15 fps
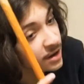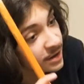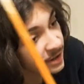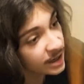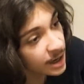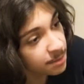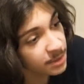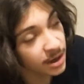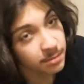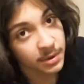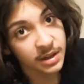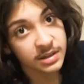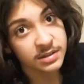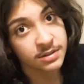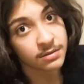DM me on my
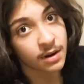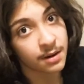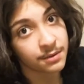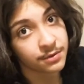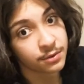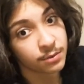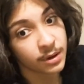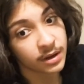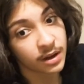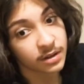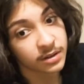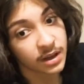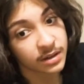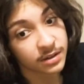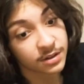Instagram if you want
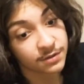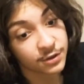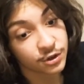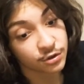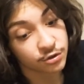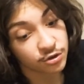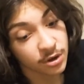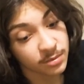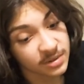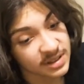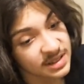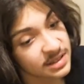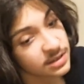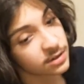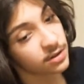online individual drum
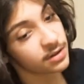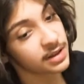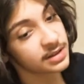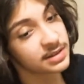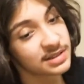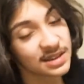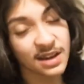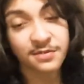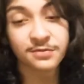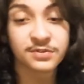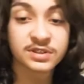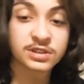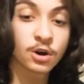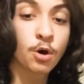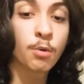lessons and all that stuff.
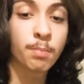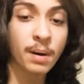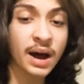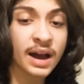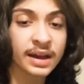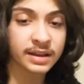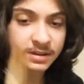So, bye!